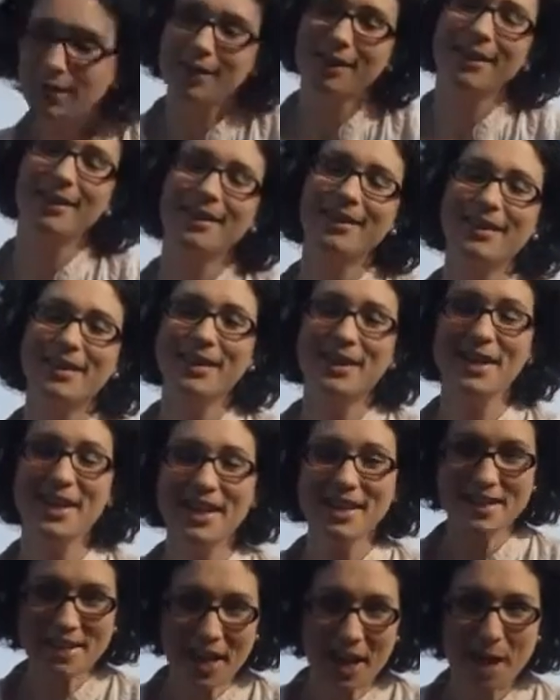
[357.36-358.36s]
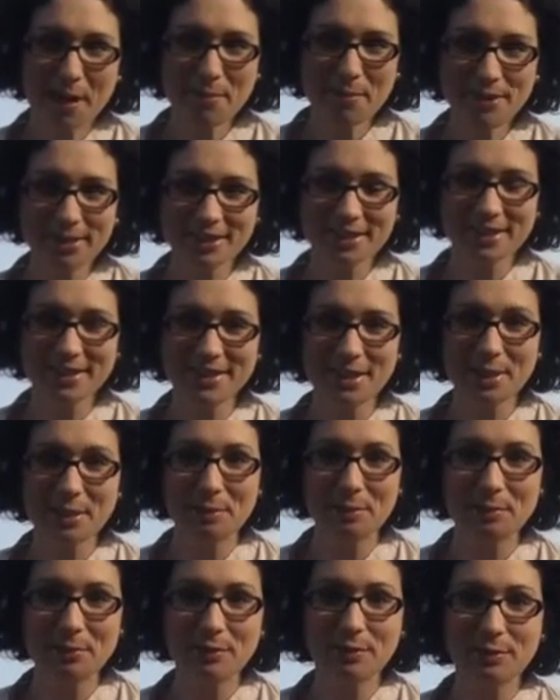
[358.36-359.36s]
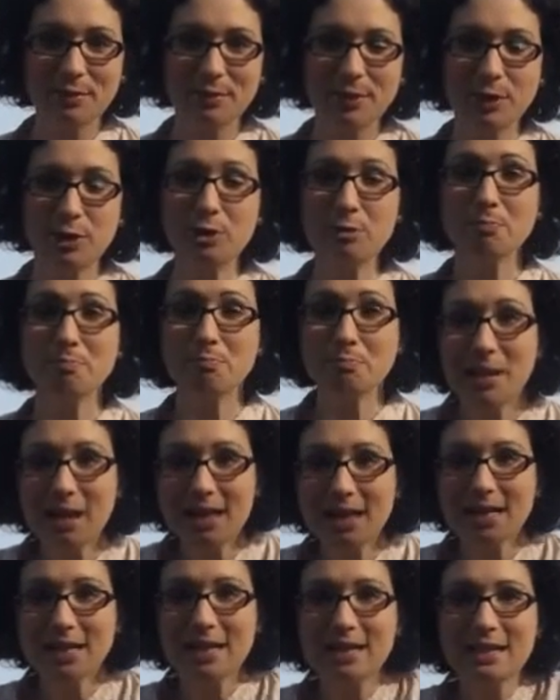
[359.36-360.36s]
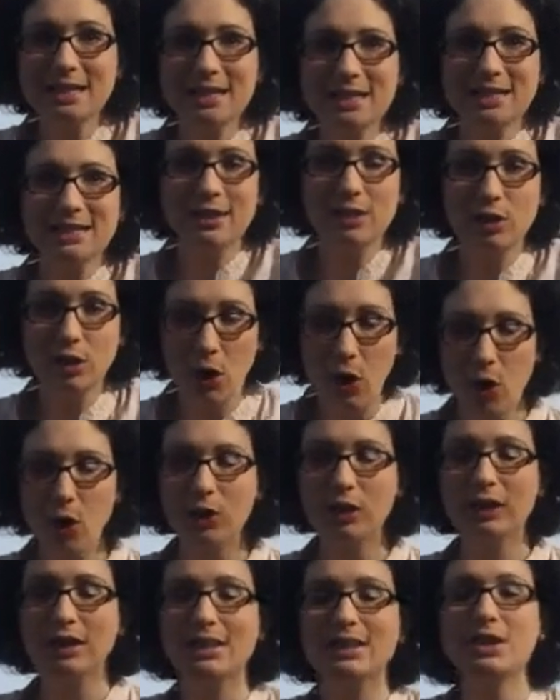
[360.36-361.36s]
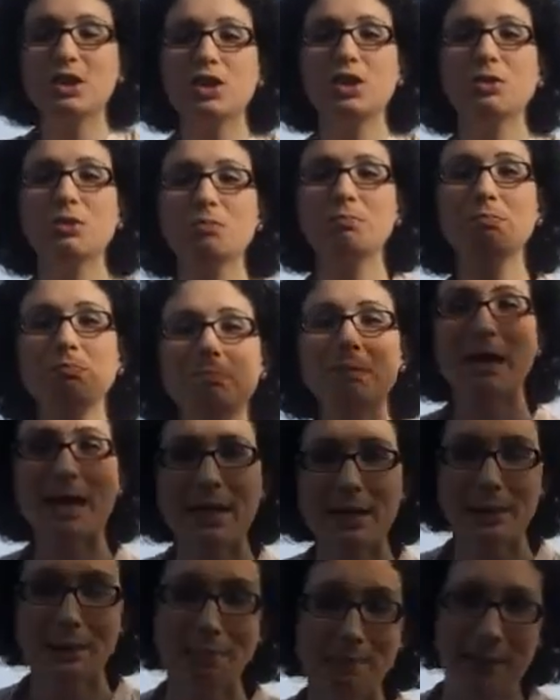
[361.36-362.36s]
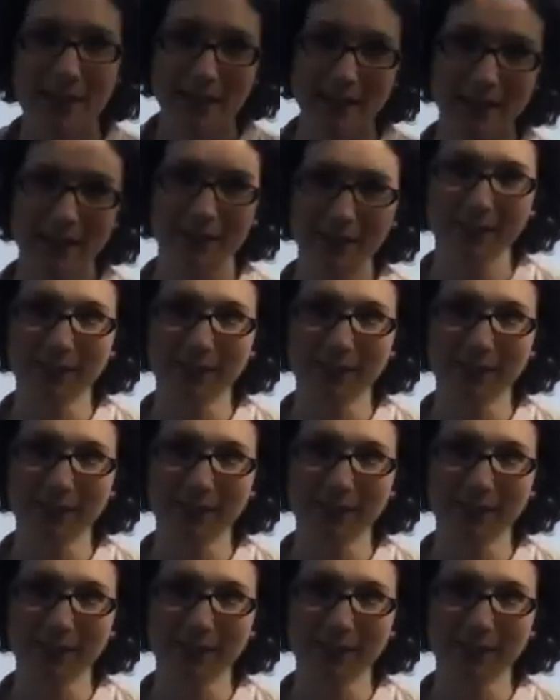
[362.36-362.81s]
In capitalism, the goal is to make money.